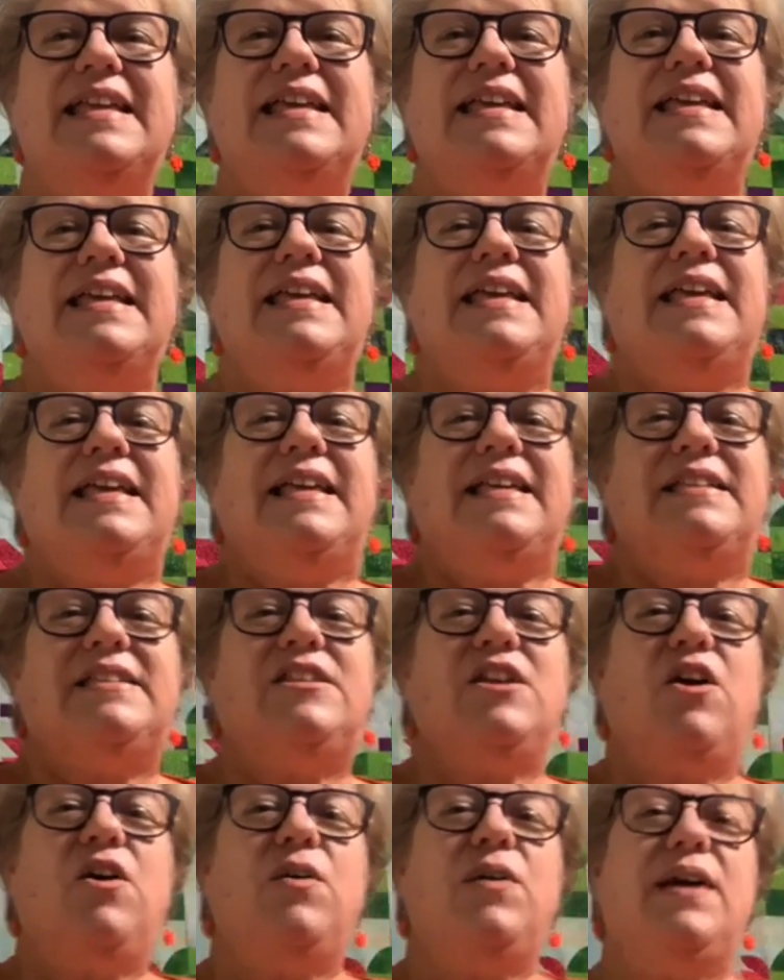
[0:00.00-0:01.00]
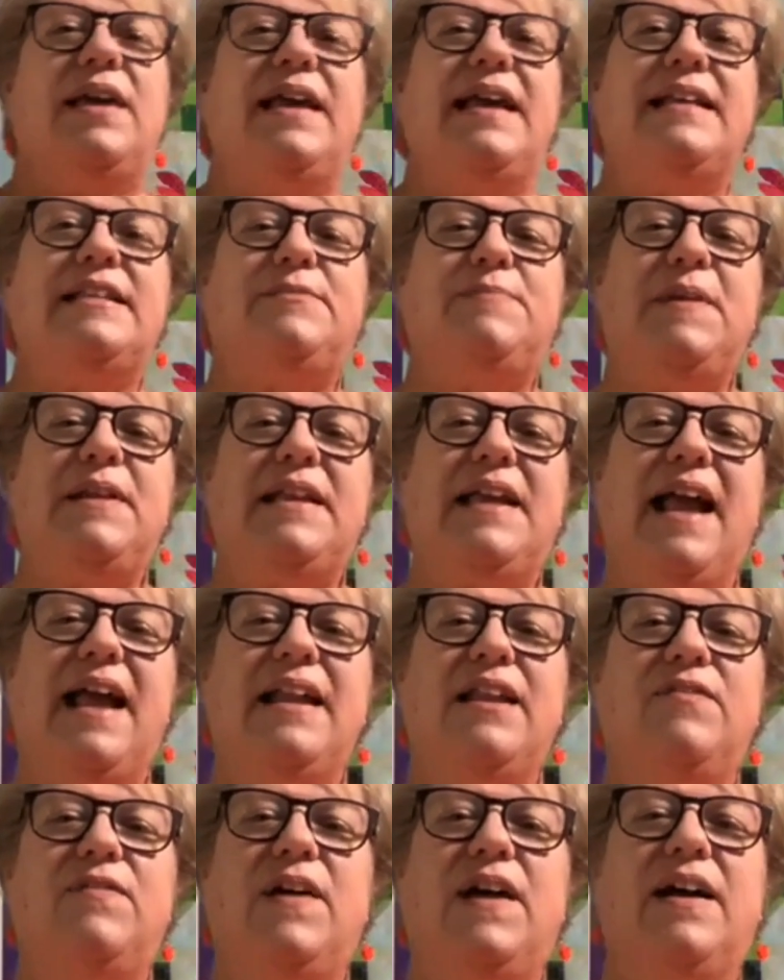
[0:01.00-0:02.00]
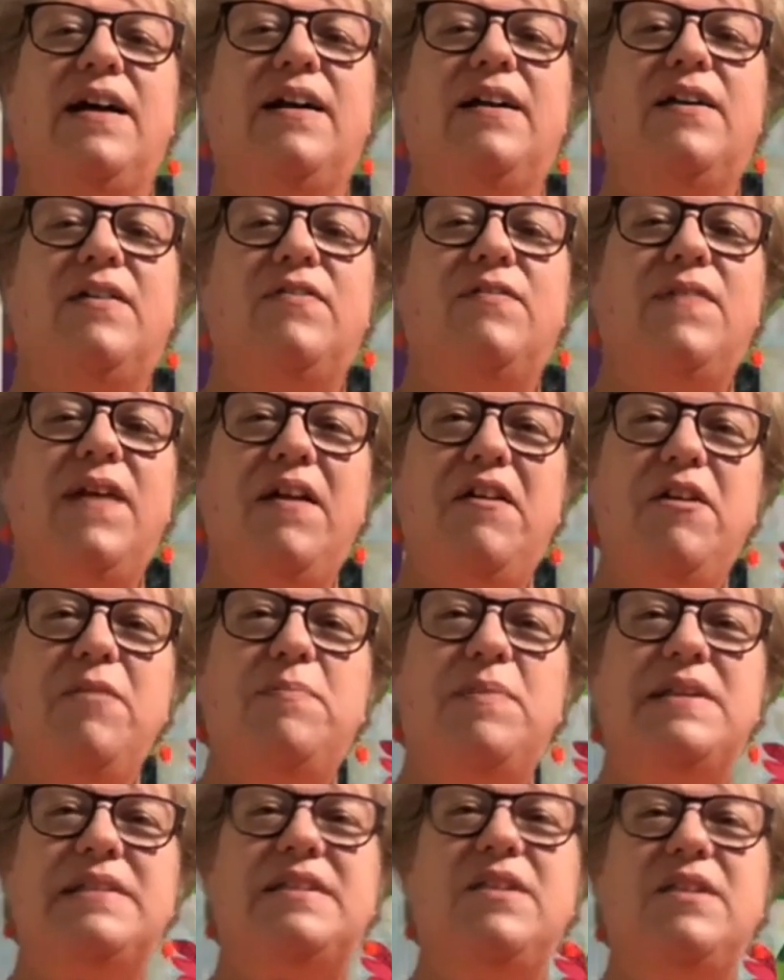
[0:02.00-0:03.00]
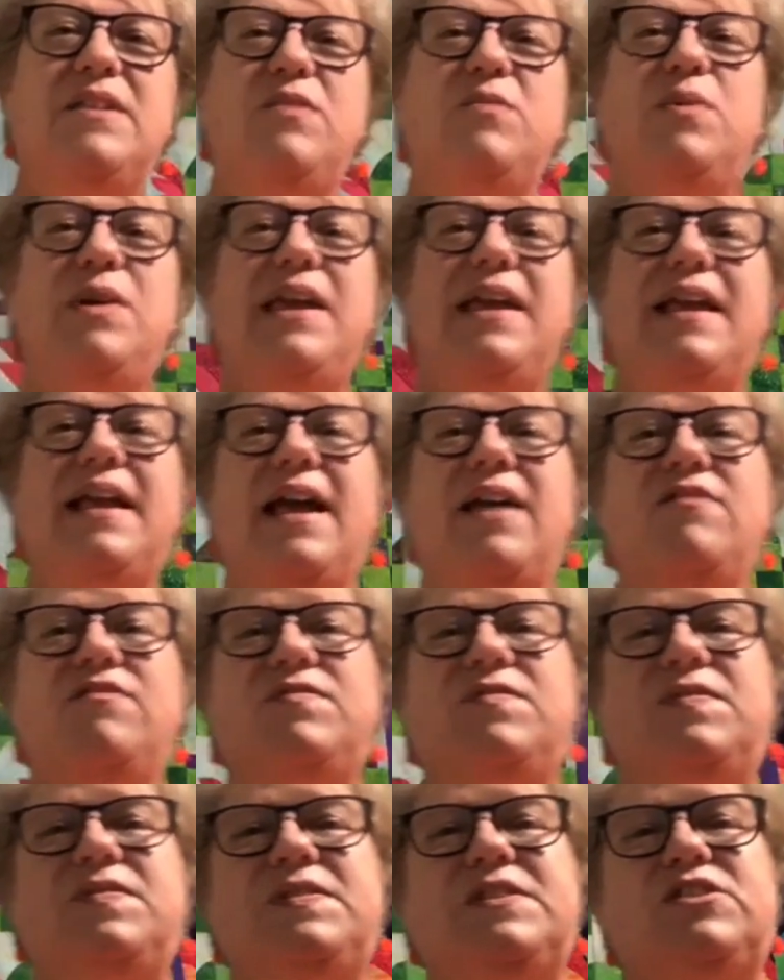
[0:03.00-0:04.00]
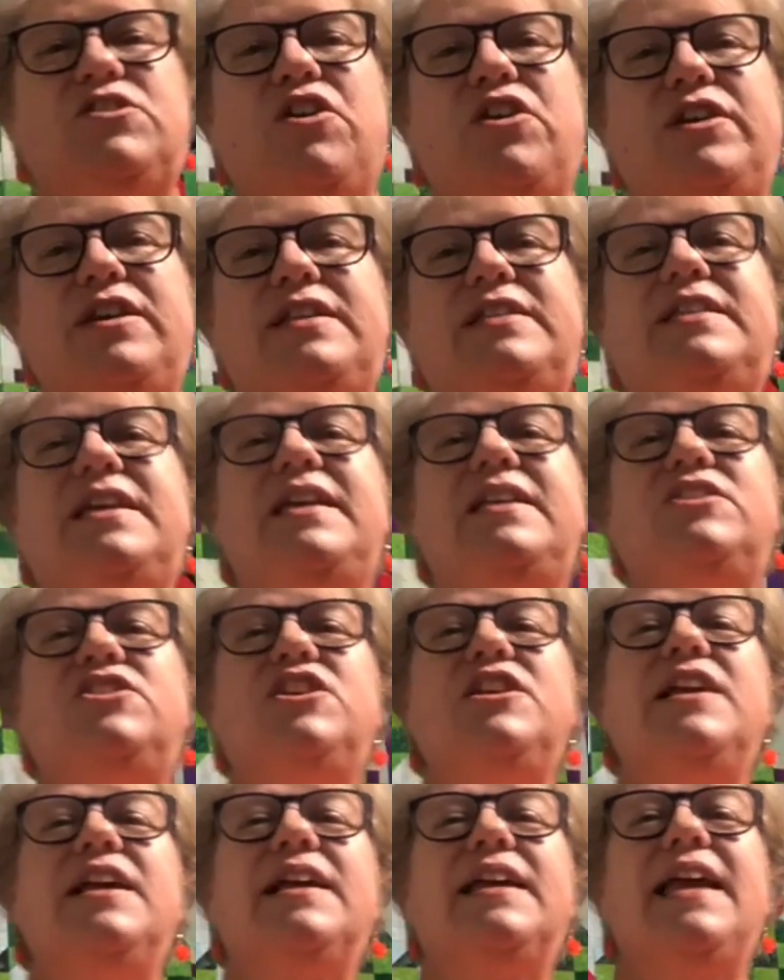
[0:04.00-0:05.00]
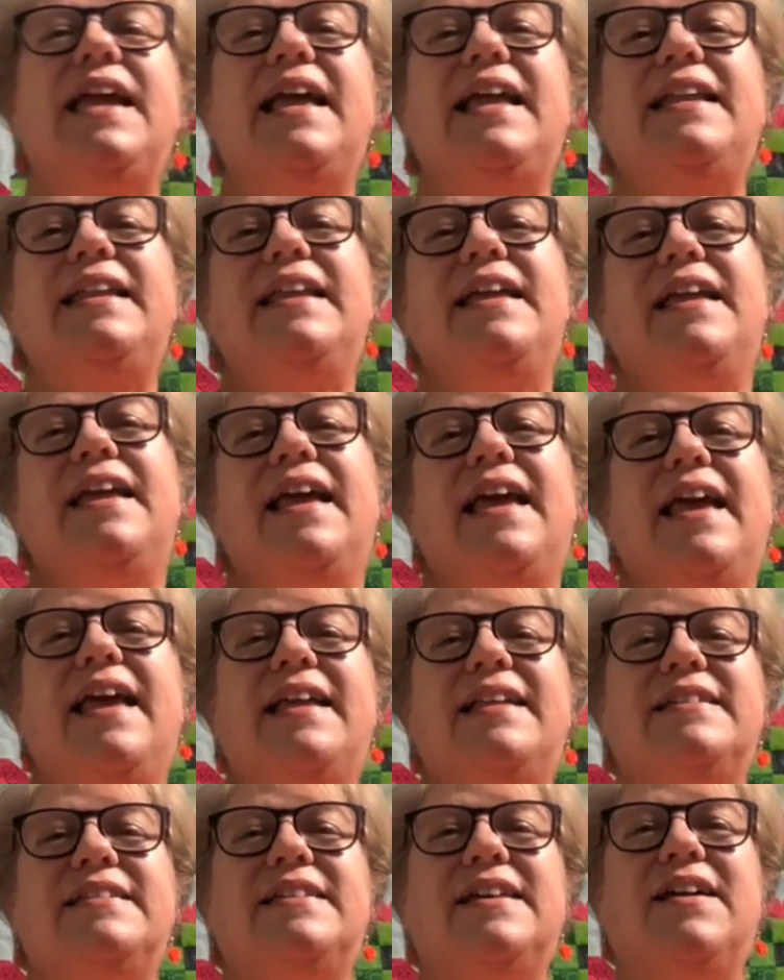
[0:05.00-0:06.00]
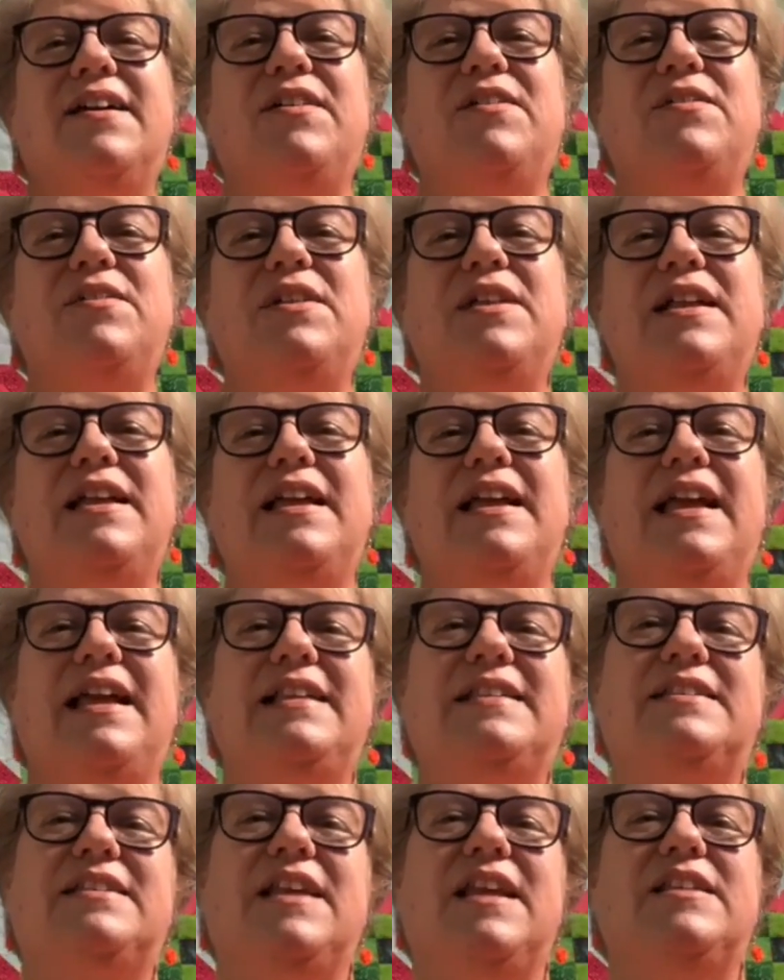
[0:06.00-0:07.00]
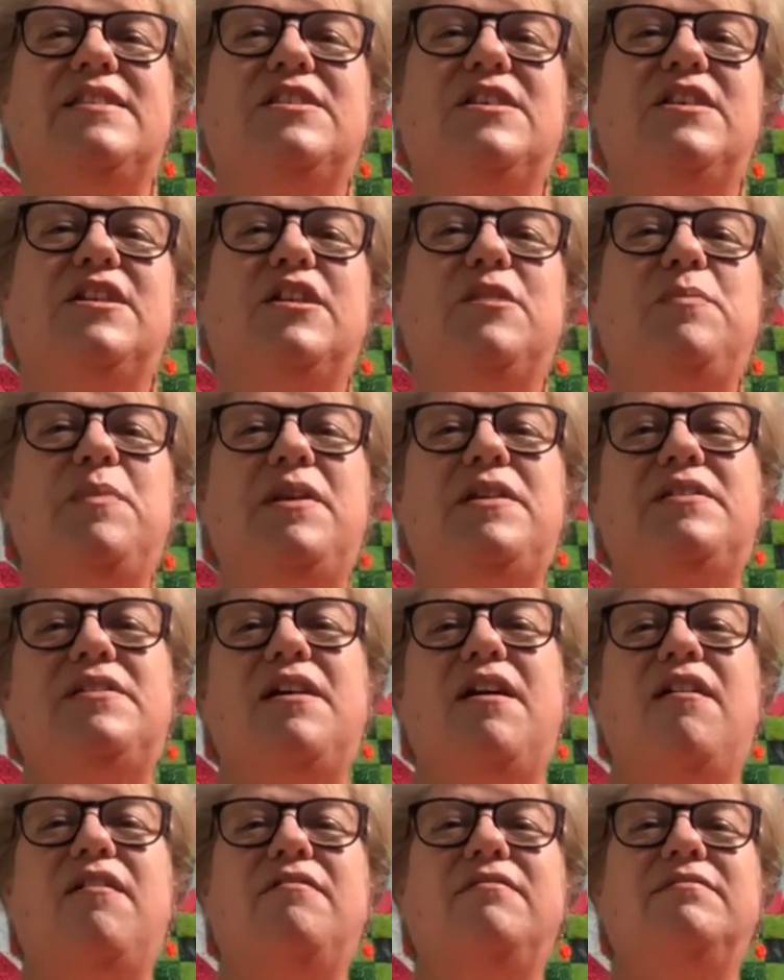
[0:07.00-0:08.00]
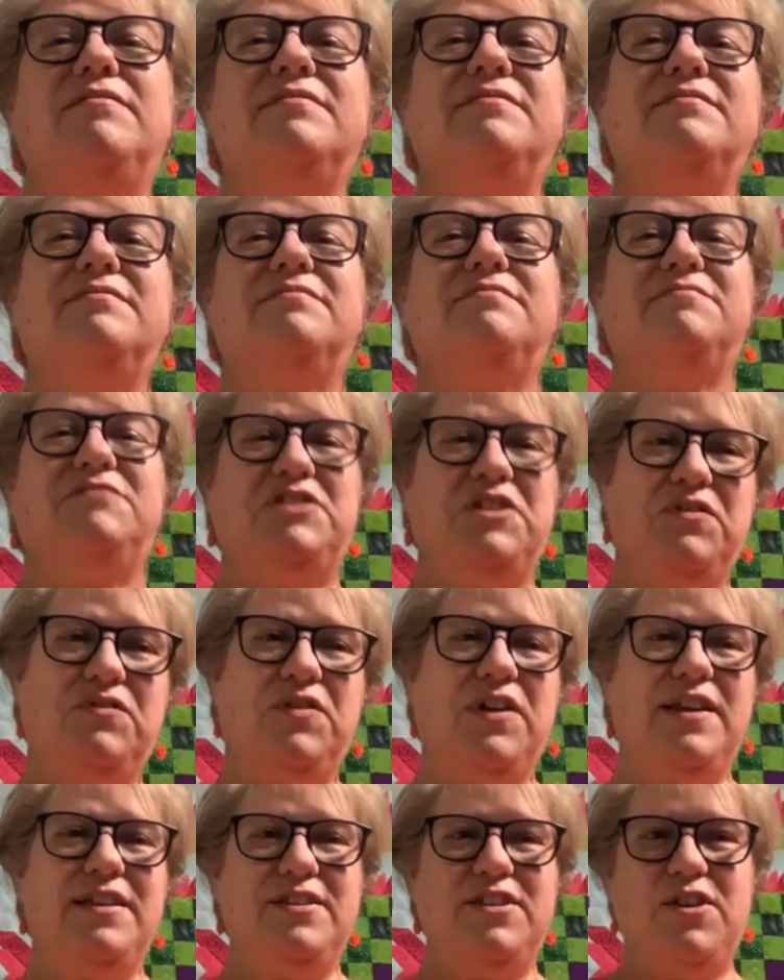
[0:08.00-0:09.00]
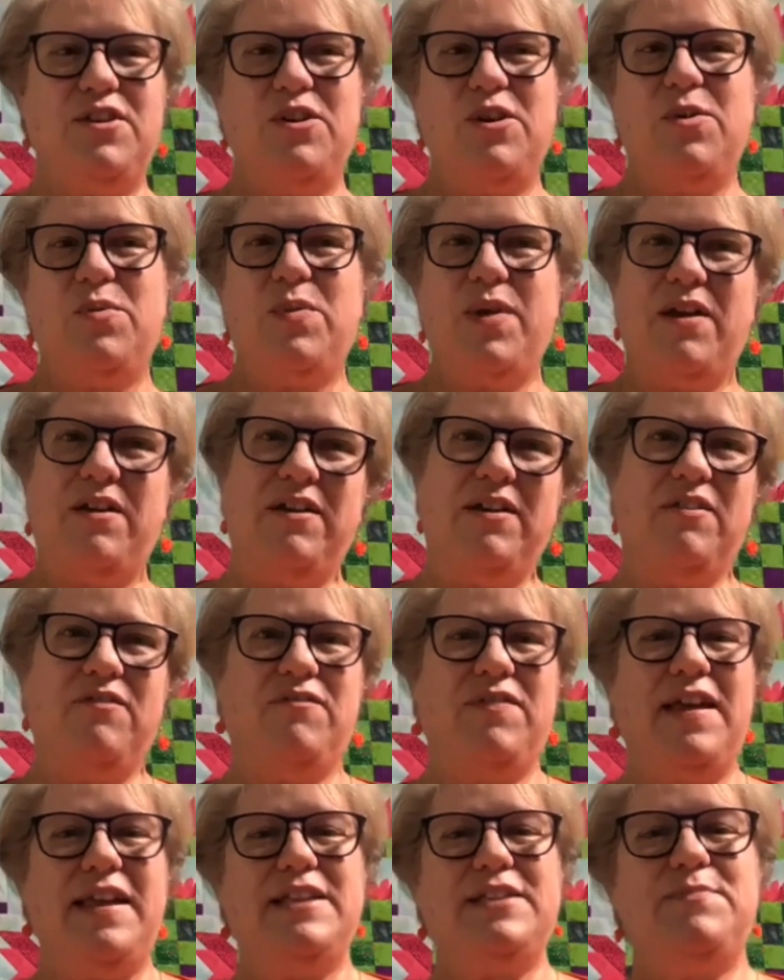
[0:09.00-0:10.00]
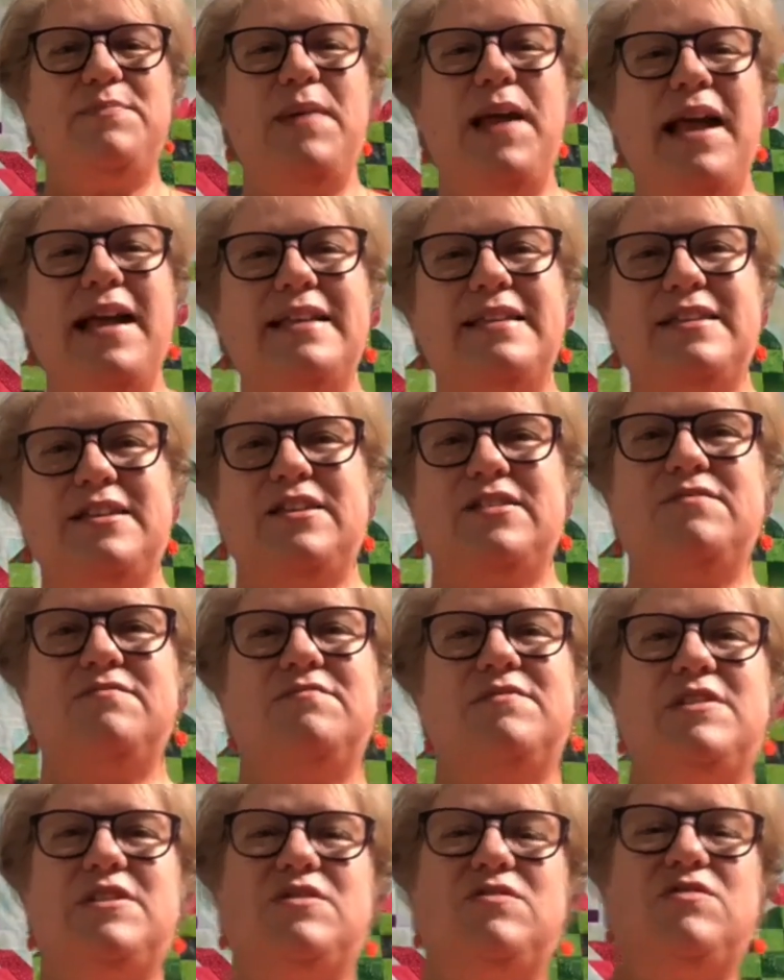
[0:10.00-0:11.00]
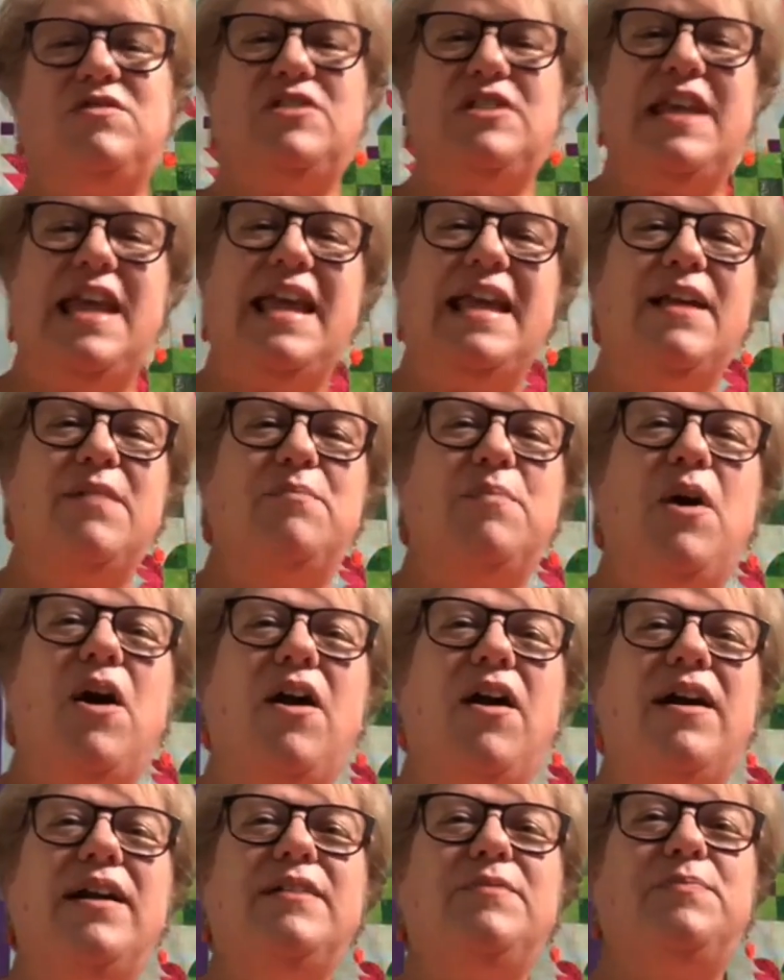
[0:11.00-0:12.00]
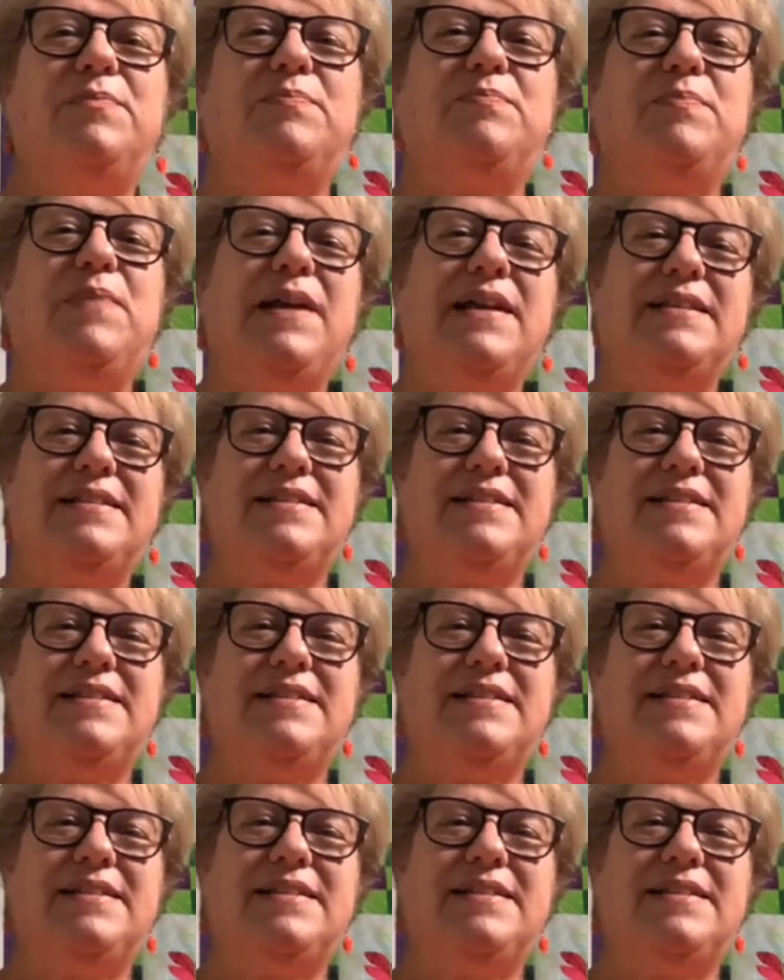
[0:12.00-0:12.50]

So it's been kind of a very busy week. I've started teaching again, and it's a little bit different, you know, wearing a face mask and staying apart, but